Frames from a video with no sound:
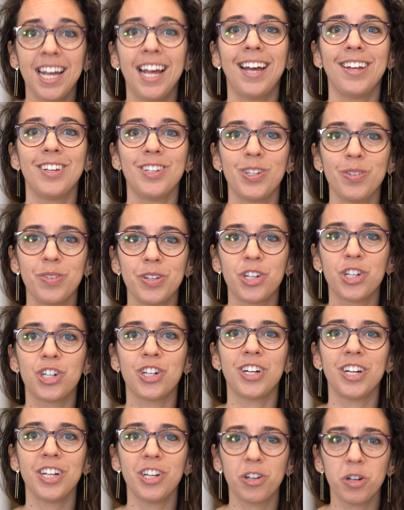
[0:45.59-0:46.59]
and to
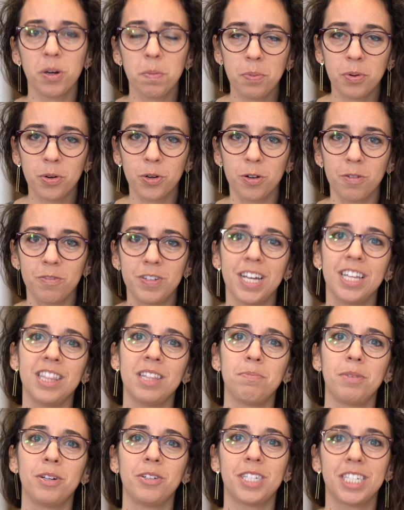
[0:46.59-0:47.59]
ensure you're approved in
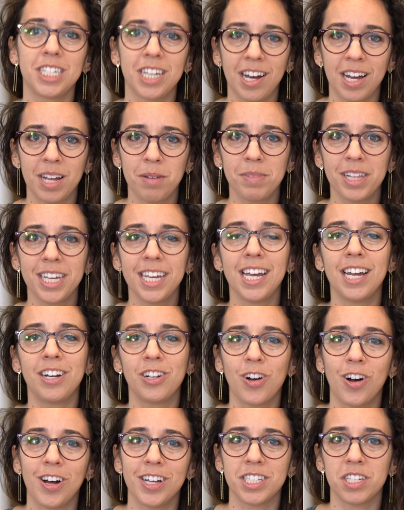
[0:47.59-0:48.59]
the most timely and
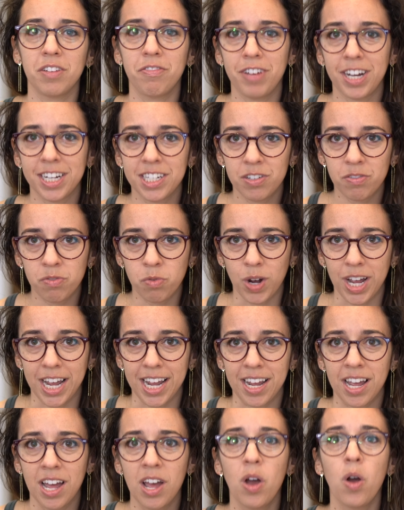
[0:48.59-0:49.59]
cost-effective
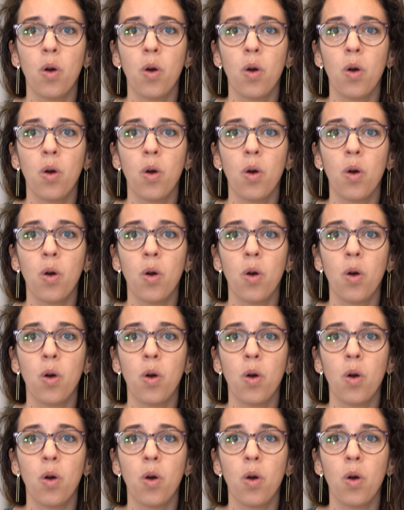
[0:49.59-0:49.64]
way